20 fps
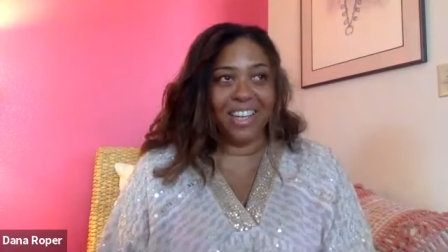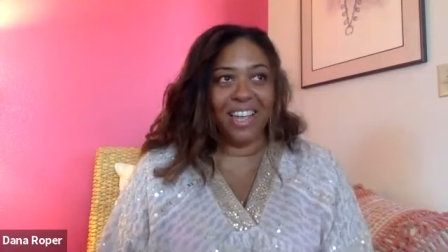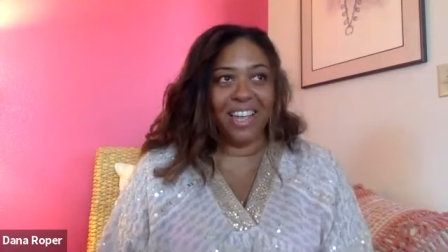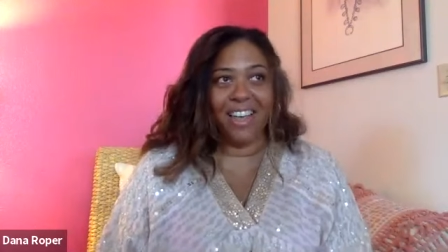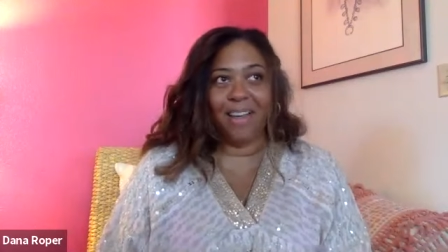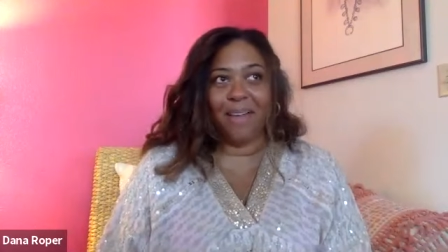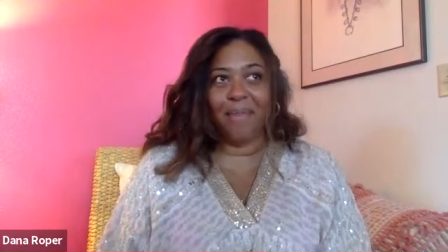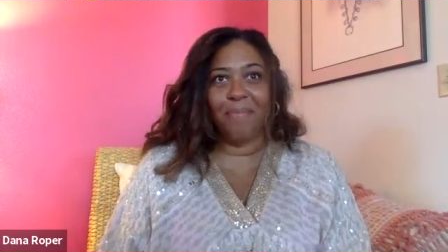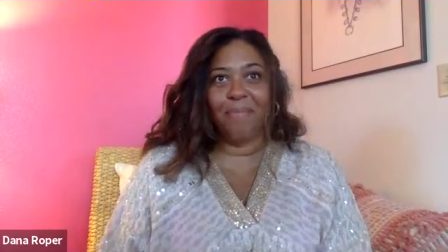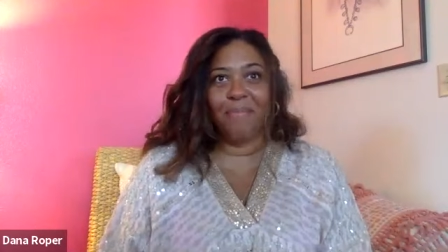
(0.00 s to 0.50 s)

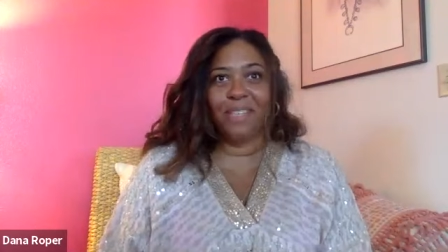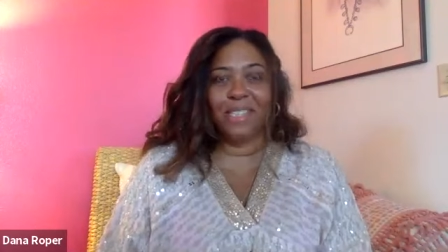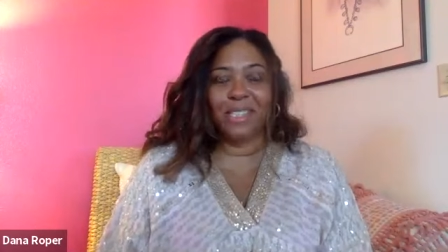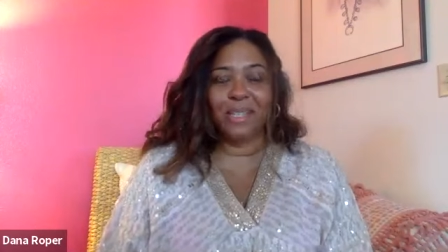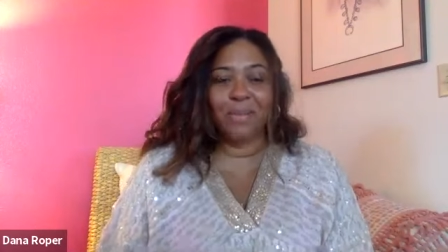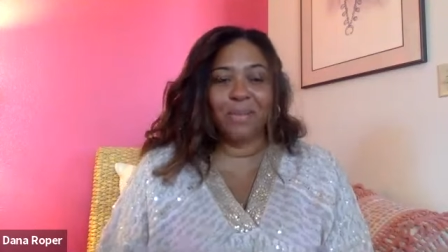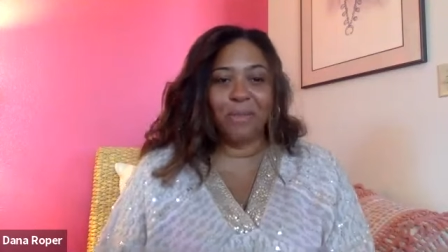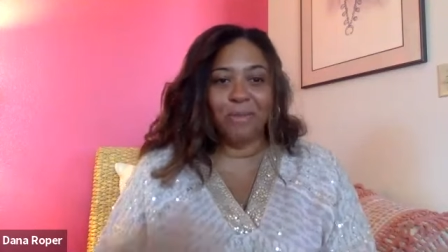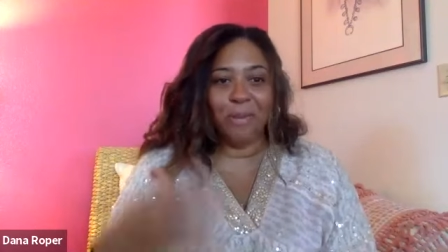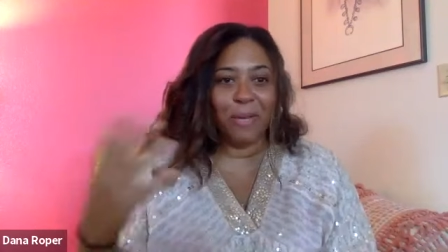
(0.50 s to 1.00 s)
Um,
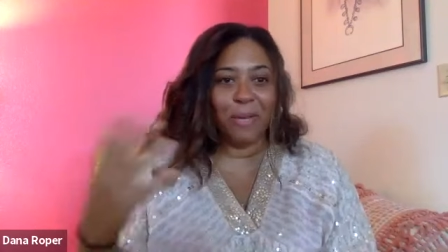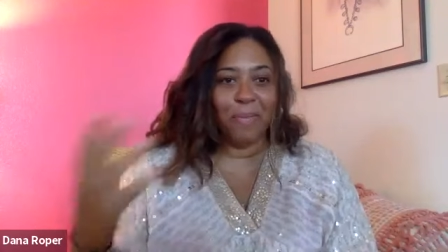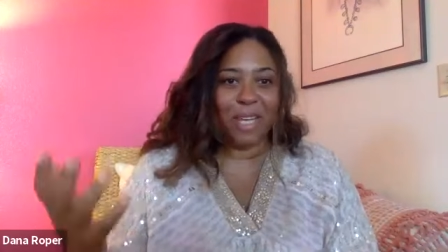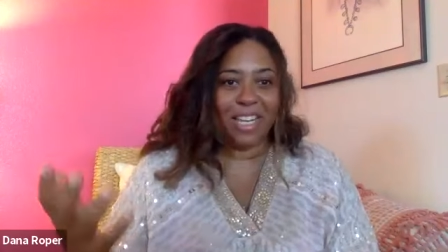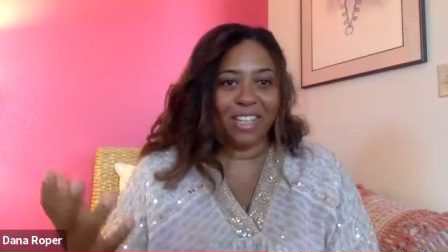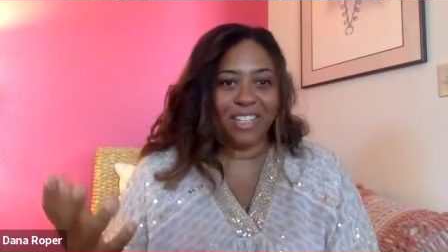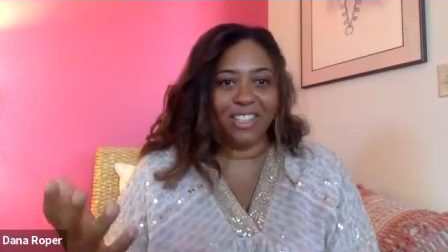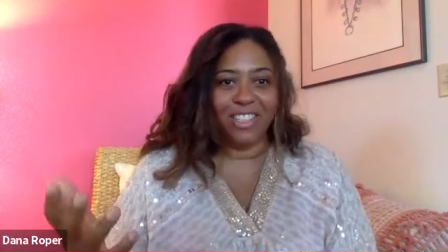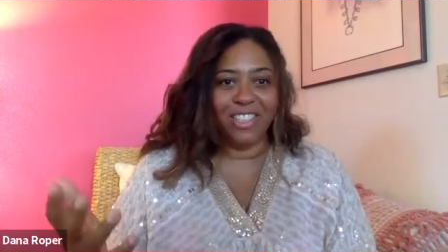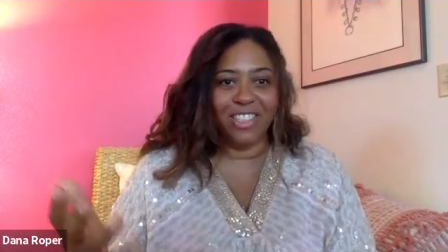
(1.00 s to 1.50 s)
some of my
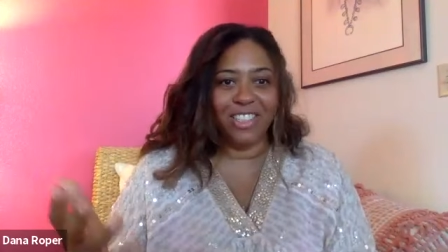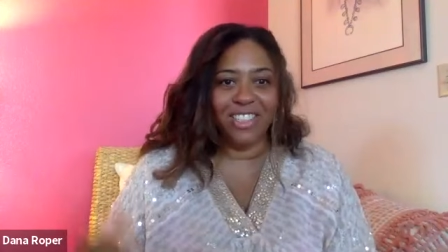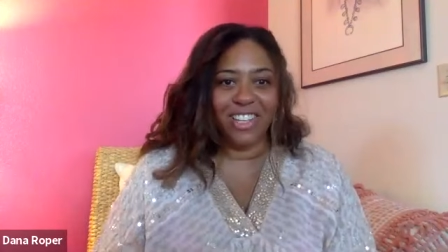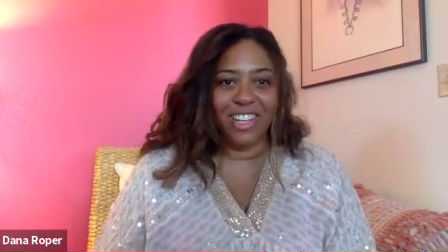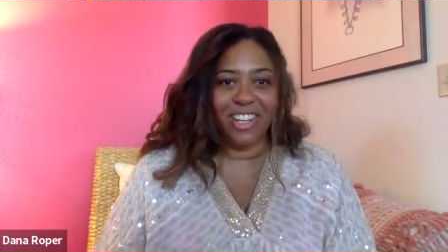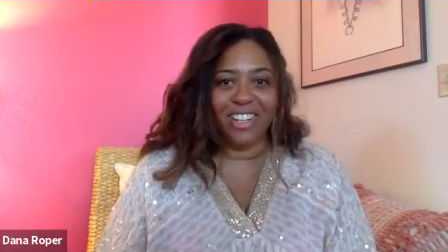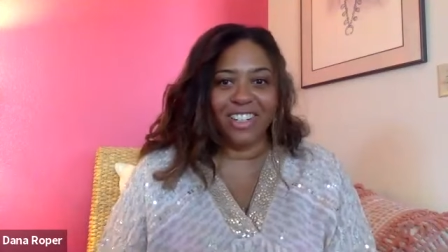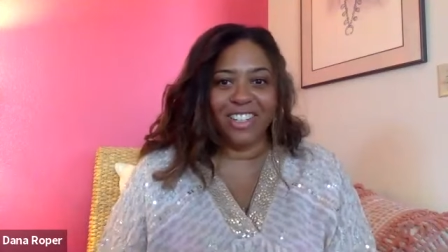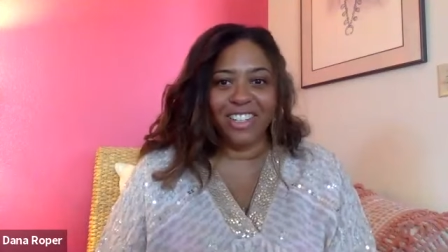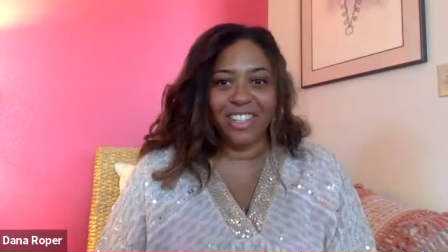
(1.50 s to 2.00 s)
patients
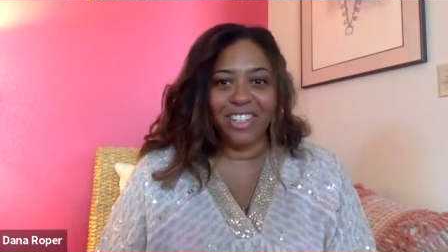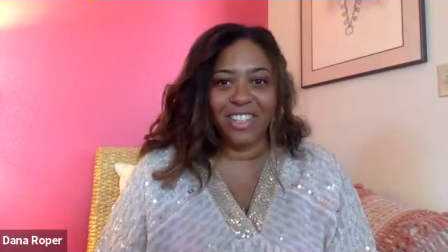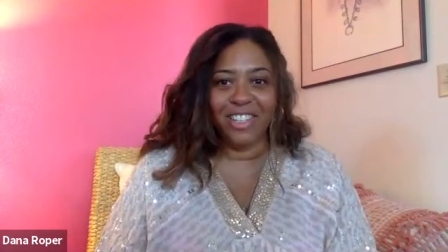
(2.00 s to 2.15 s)
are